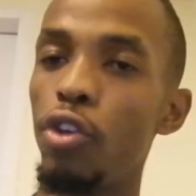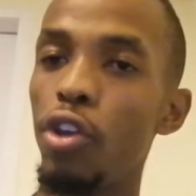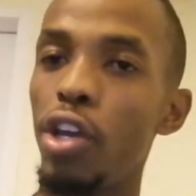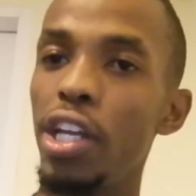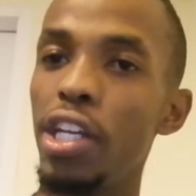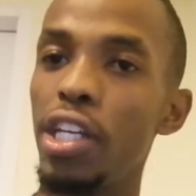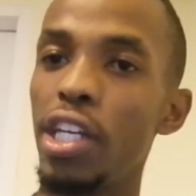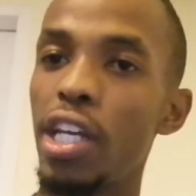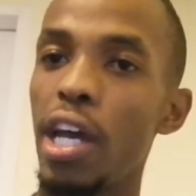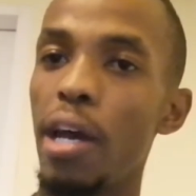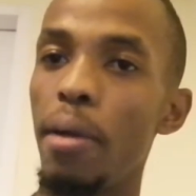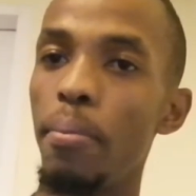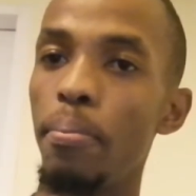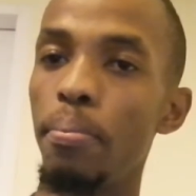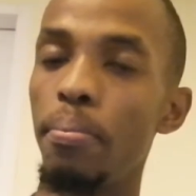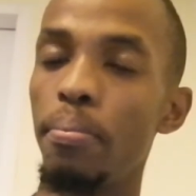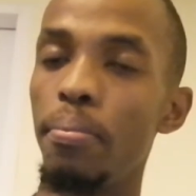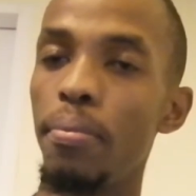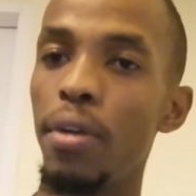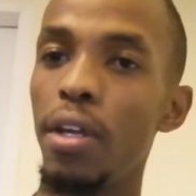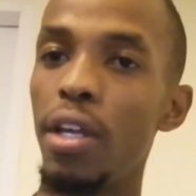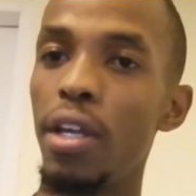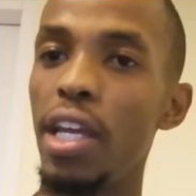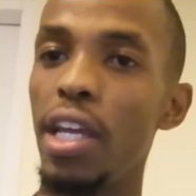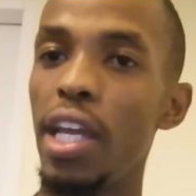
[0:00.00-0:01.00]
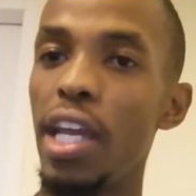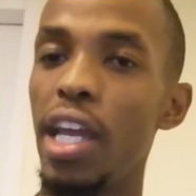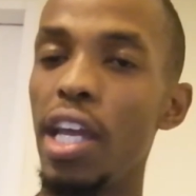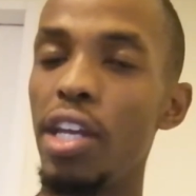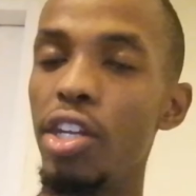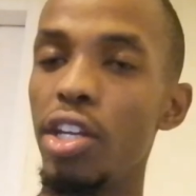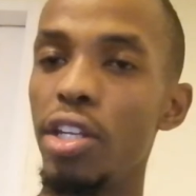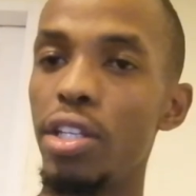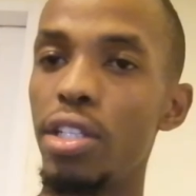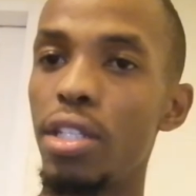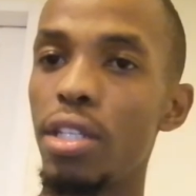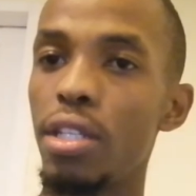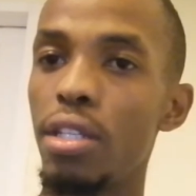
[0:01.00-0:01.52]
your income in
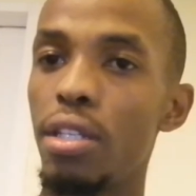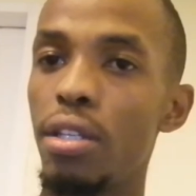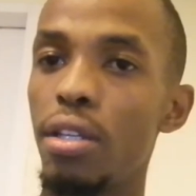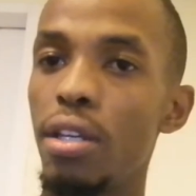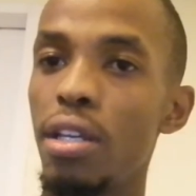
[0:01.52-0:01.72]
it.